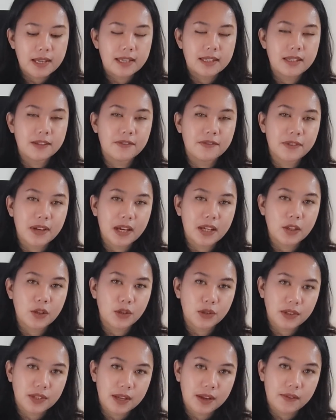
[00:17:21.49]
is to
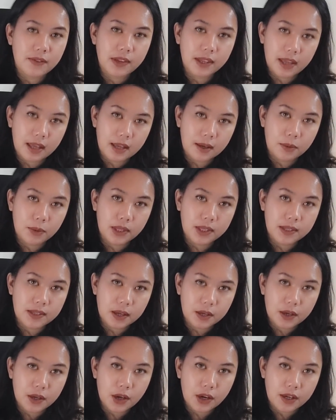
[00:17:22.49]
find yourself again with the
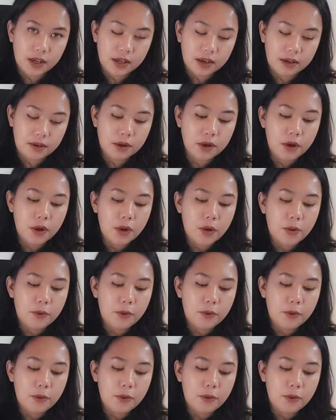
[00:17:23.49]
Sun card here.